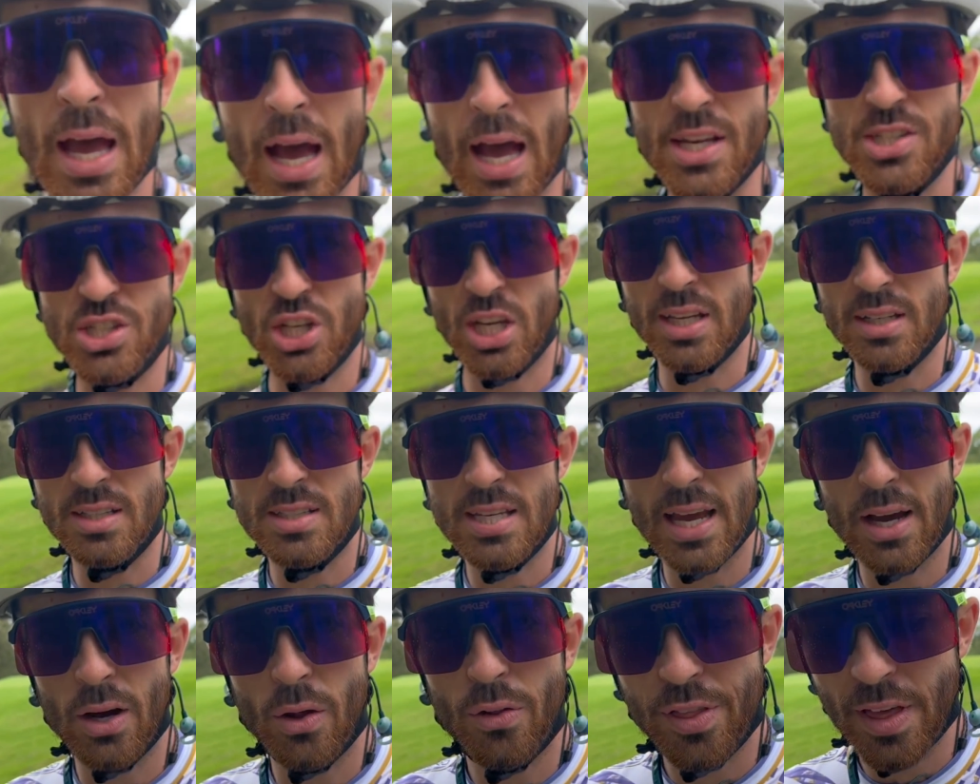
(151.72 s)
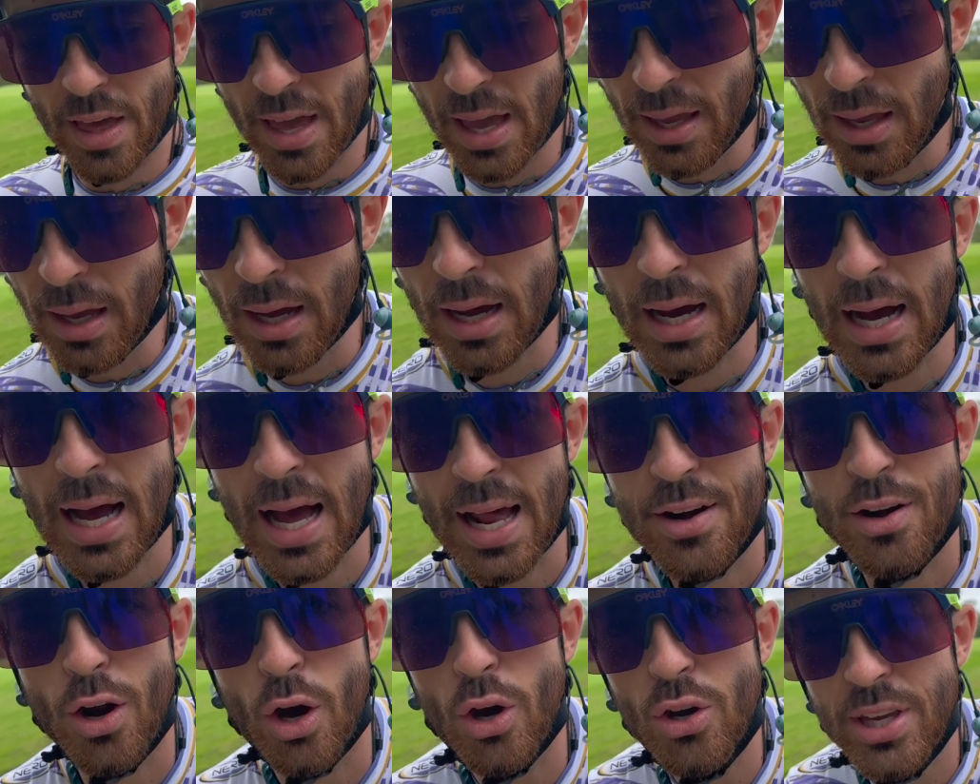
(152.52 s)
As you can tell there,
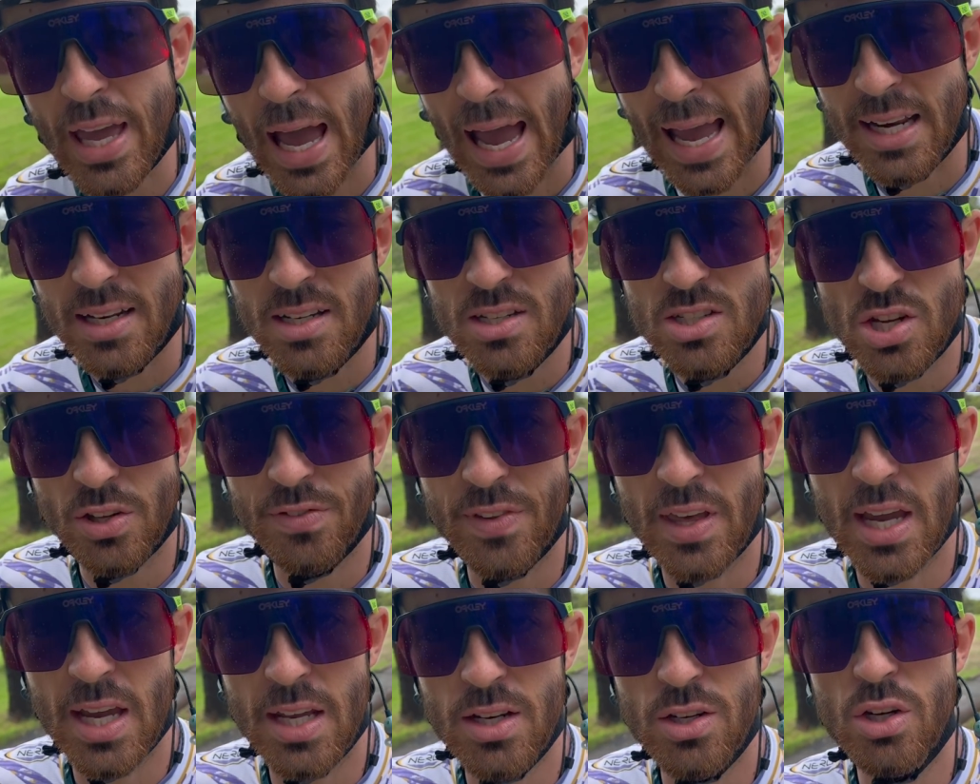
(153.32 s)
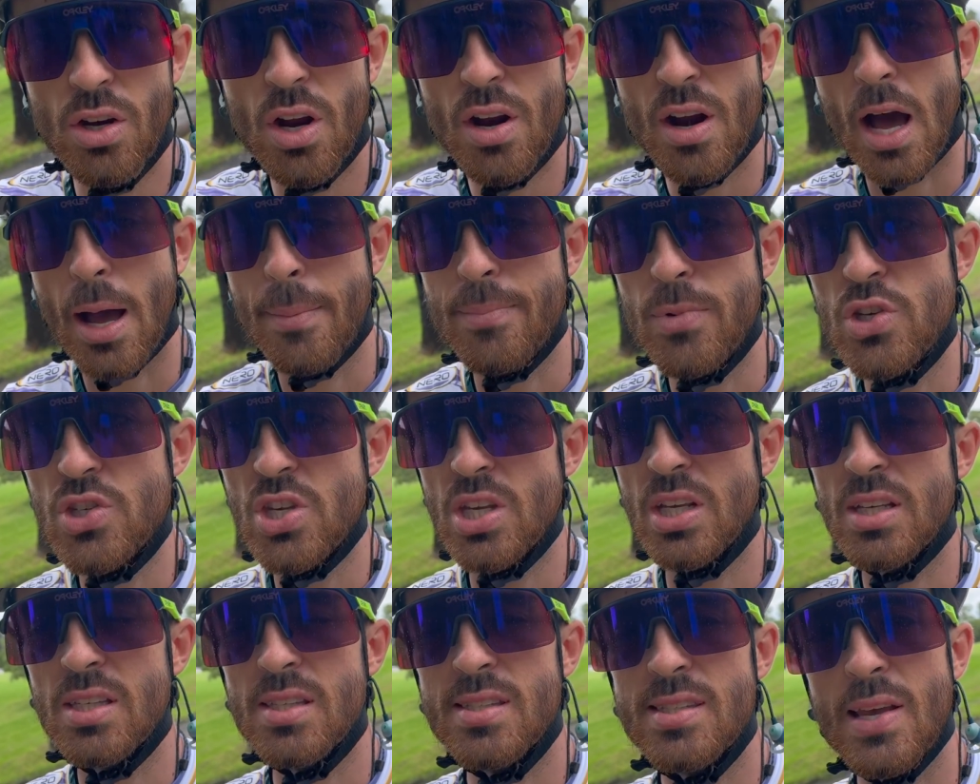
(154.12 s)
no cadence on the head unit. I'm
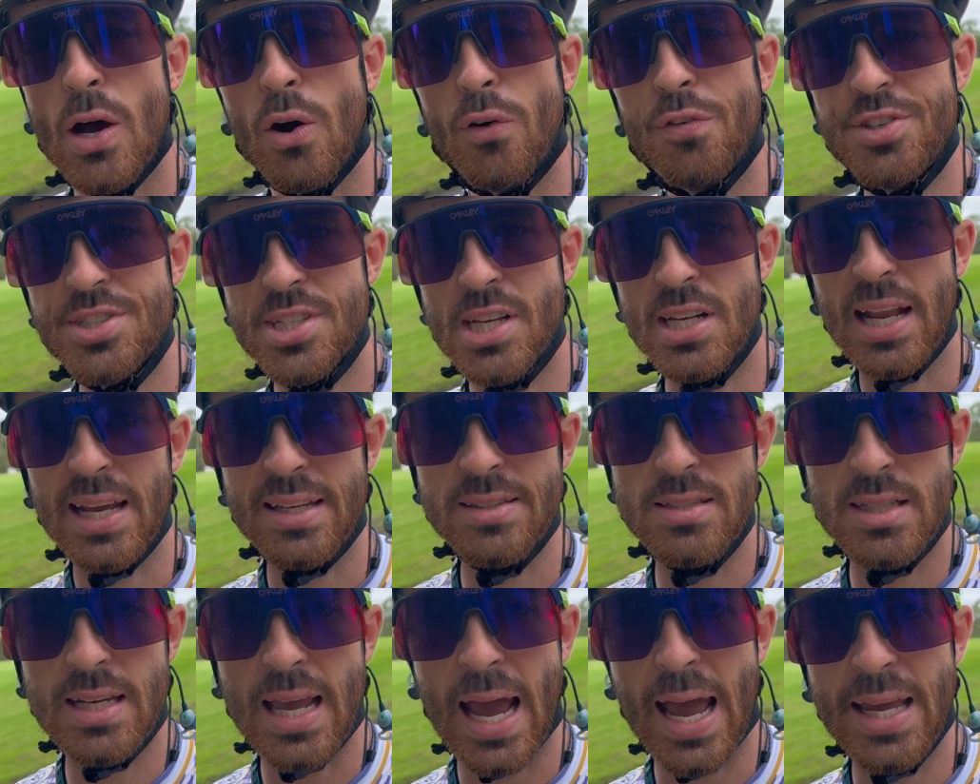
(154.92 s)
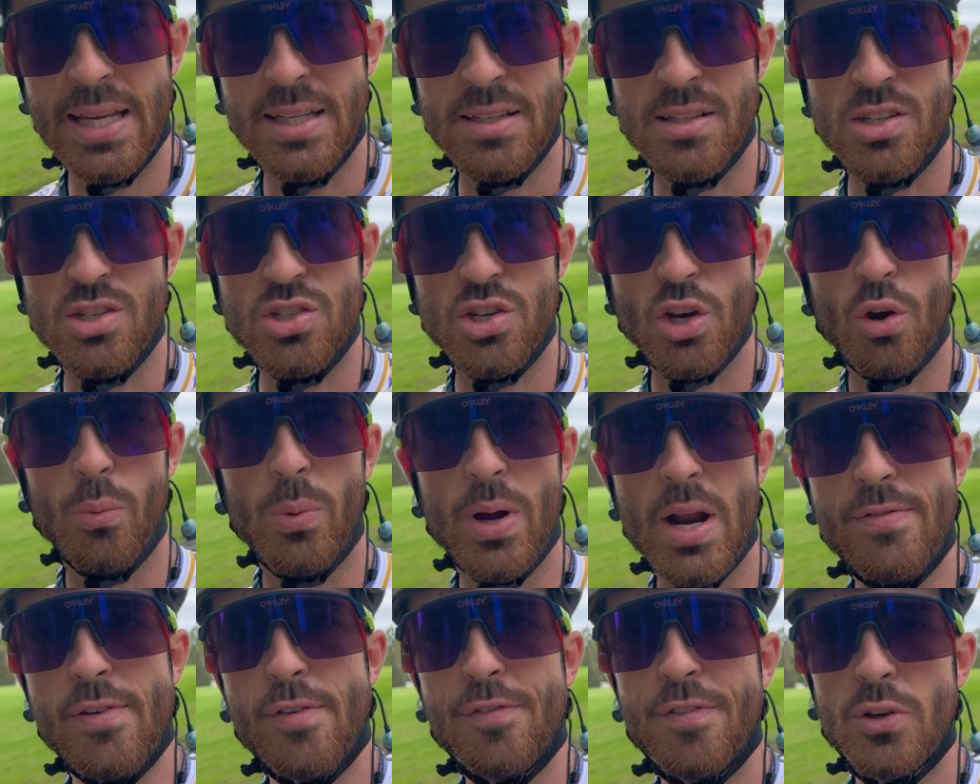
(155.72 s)
using self-selected cadence. So
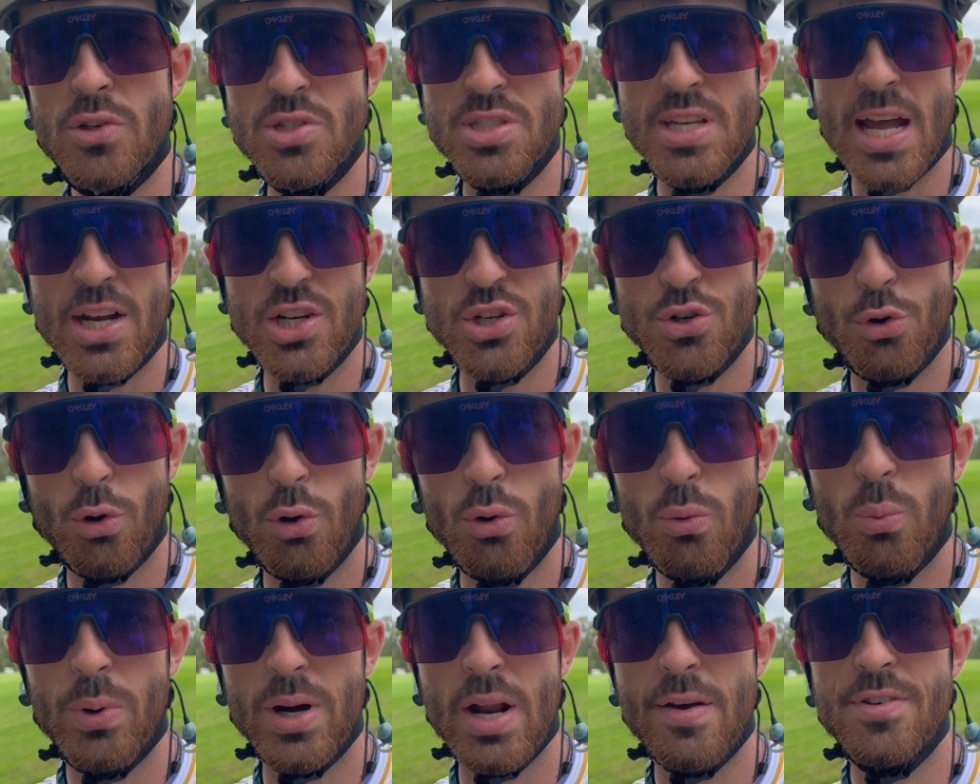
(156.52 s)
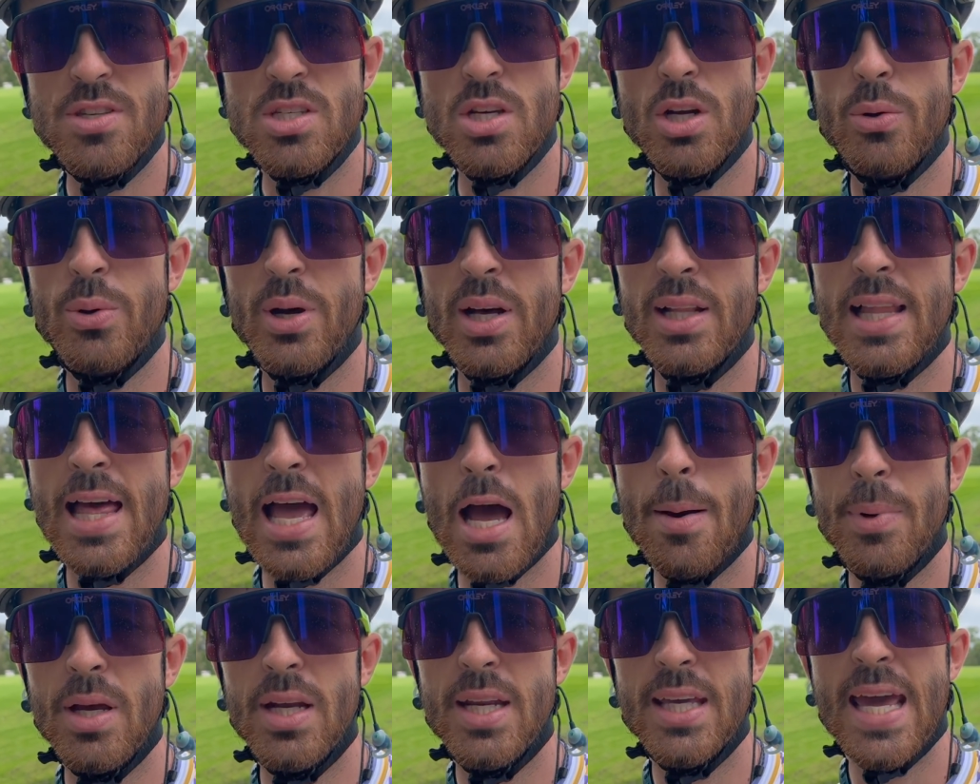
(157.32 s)
whatever feels natural, whatever's gonna
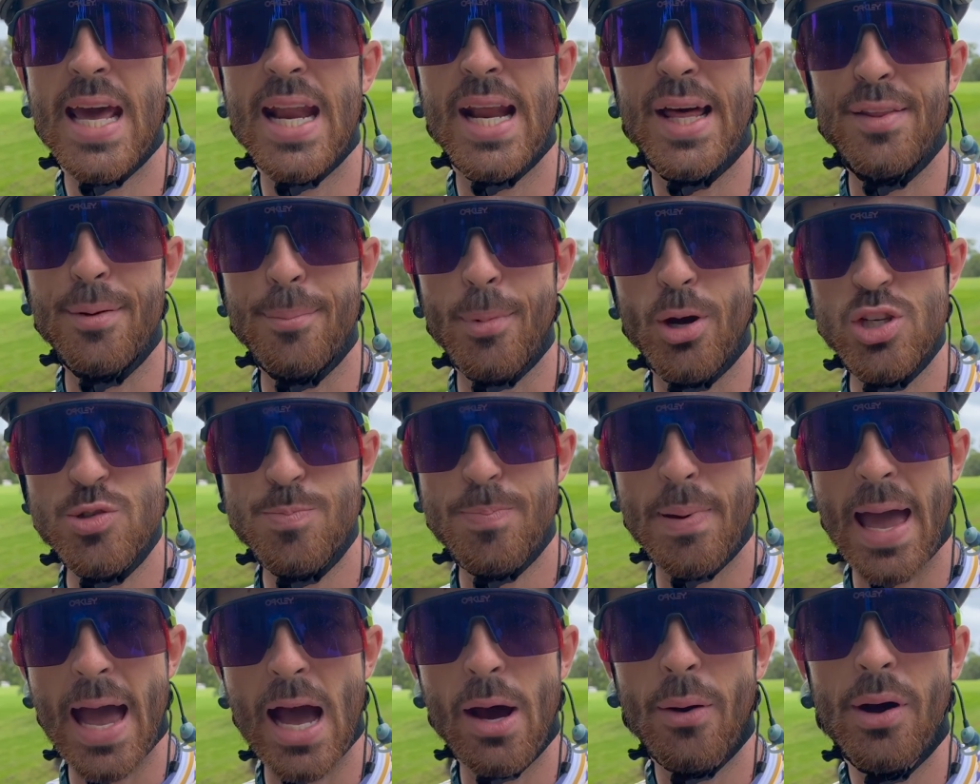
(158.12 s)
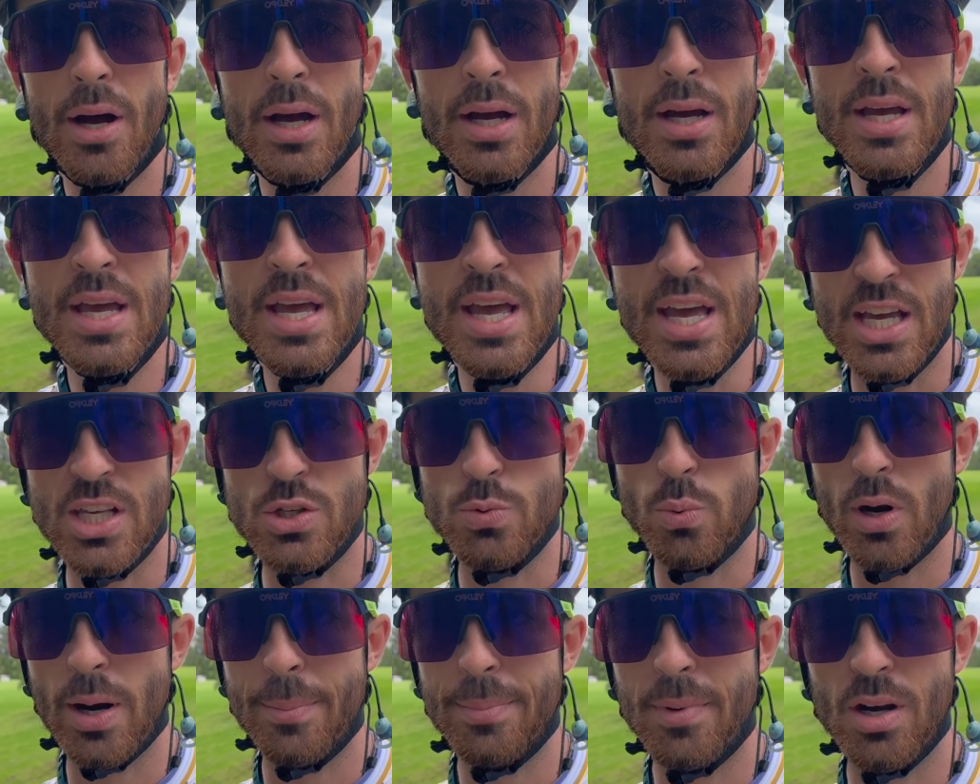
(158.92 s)
allow me to get out the most power is
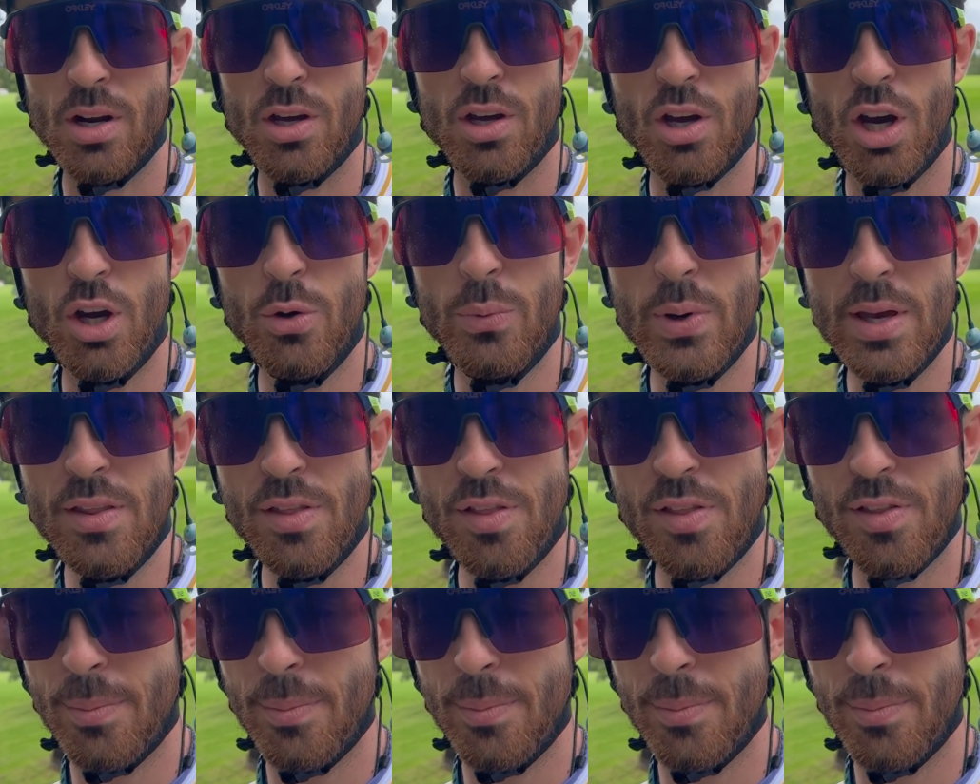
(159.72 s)
what I'm gonna go with.